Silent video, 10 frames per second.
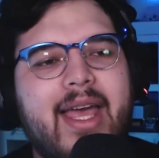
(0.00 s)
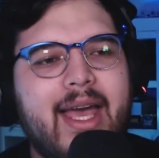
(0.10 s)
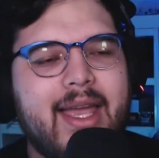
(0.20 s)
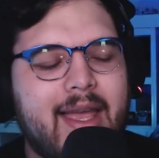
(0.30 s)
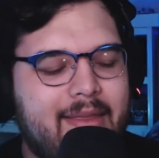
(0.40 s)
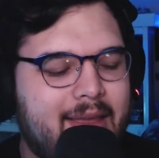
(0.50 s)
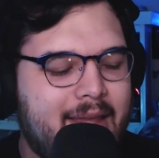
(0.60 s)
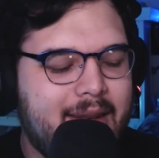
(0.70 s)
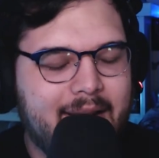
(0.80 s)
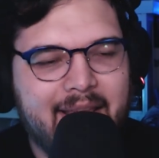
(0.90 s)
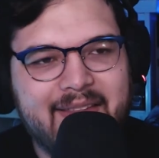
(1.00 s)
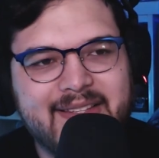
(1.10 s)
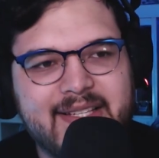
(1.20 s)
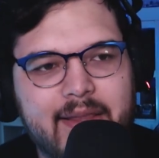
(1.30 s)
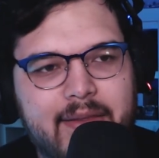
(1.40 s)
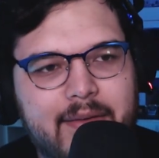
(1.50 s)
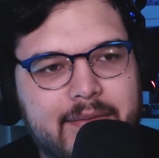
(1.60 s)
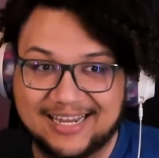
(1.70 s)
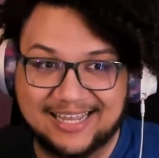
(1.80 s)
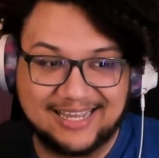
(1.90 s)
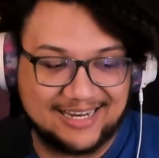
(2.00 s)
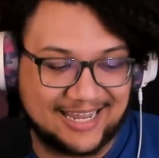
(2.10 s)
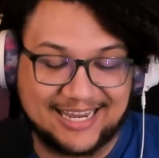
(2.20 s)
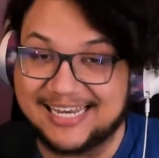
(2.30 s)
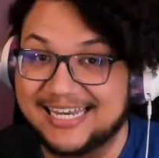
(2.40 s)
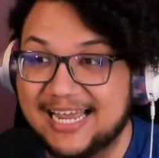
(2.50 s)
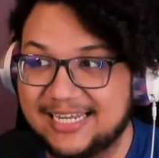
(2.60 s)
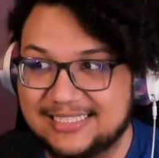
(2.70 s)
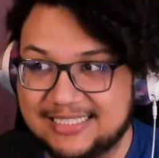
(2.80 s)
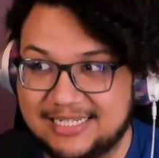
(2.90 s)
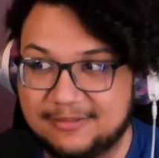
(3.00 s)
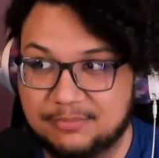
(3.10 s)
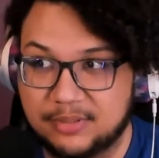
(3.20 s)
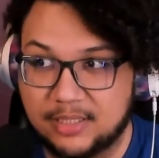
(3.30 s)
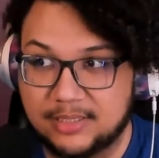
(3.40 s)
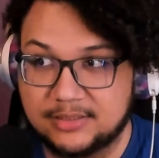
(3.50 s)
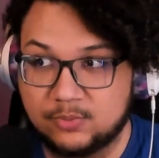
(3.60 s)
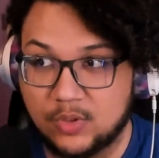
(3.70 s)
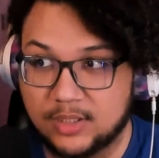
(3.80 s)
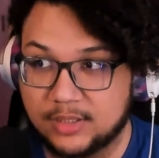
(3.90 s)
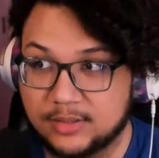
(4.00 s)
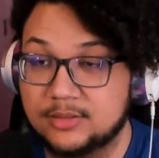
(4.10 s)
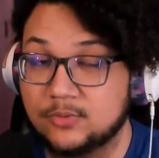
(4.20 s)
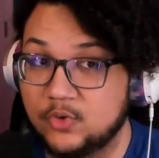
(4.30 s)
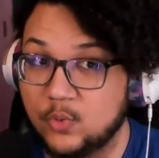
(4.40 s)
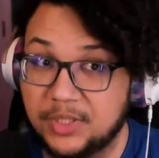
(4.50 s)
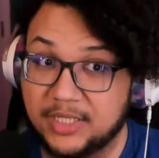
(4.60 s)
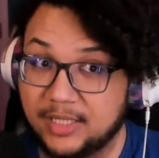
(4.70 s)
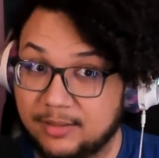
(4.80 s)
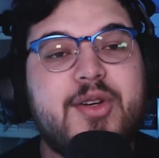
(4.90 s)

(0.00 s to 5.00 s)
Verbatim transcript: Okay, and then and then Seth. I got a 19 plus ones 20.